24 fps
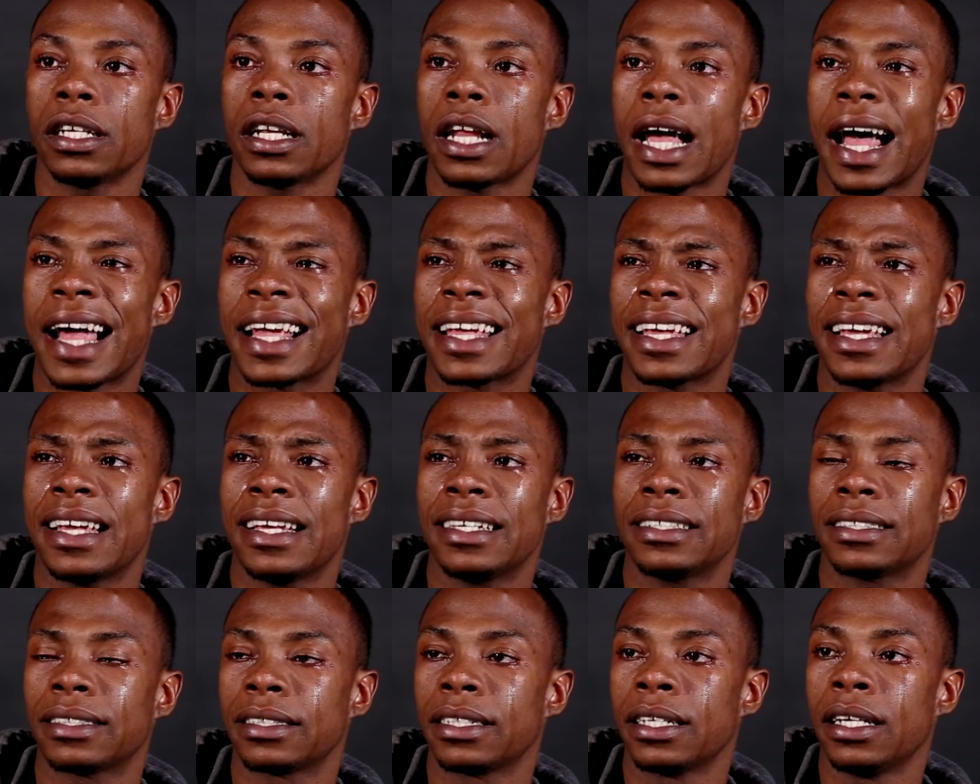I
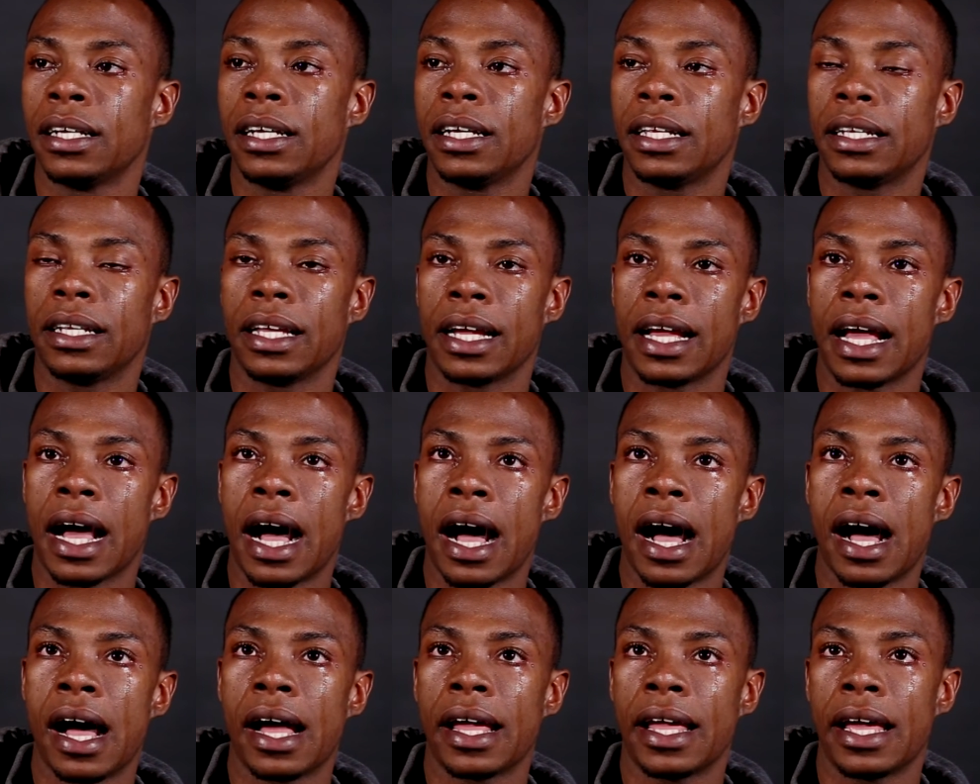guess the
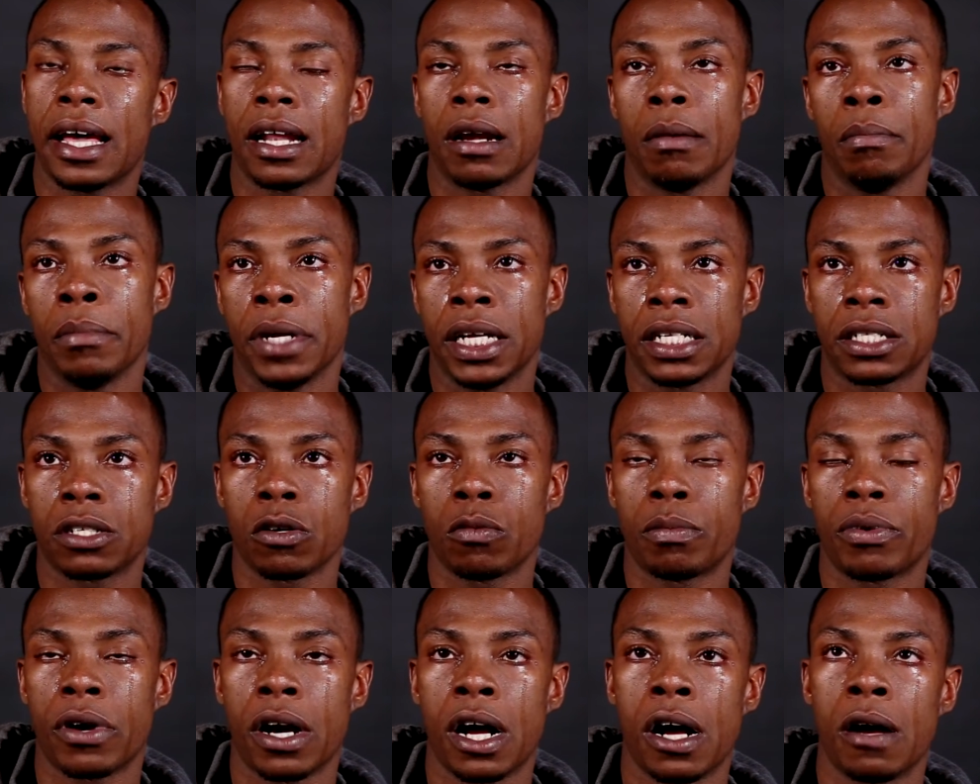guy had a
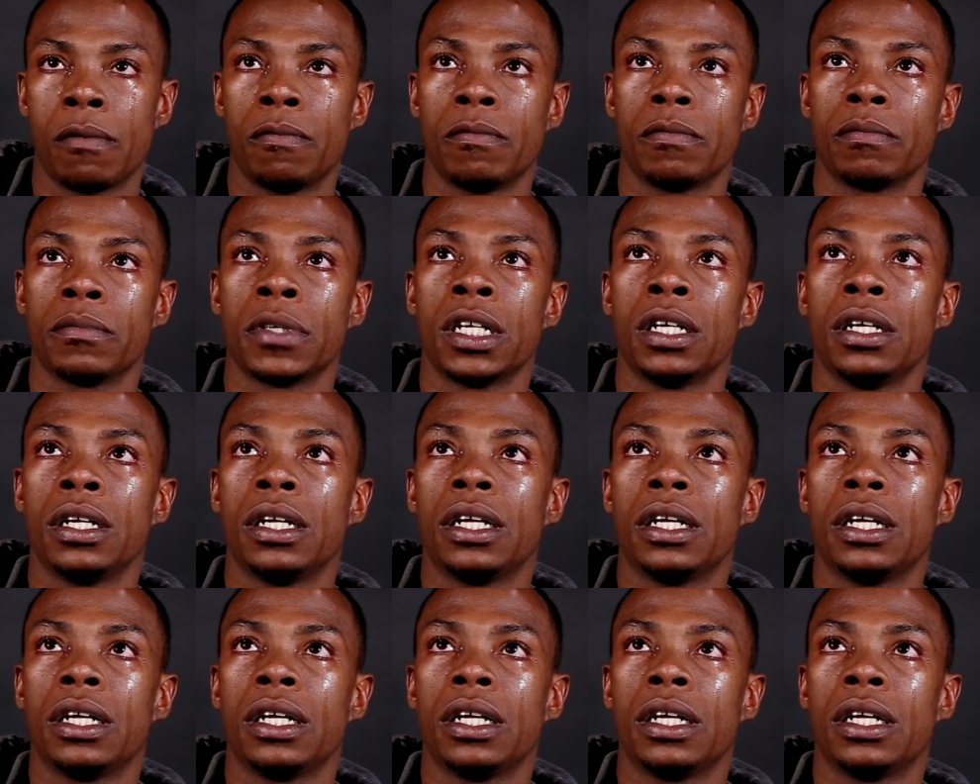mental problem.